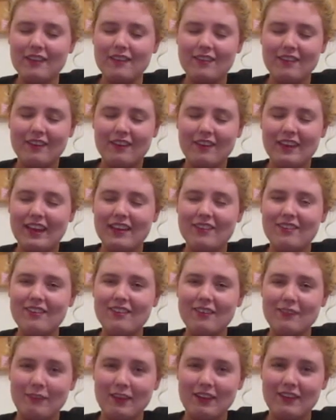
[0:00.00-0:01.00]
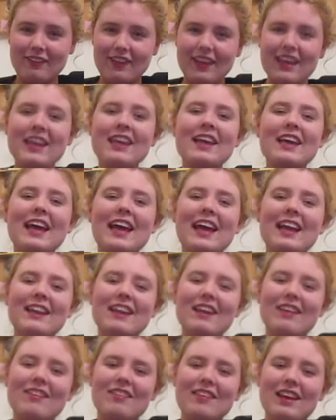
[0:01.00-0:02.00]
So yeah, she's amazing. And
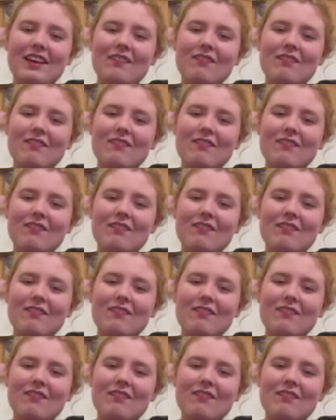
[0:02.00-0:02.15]
there's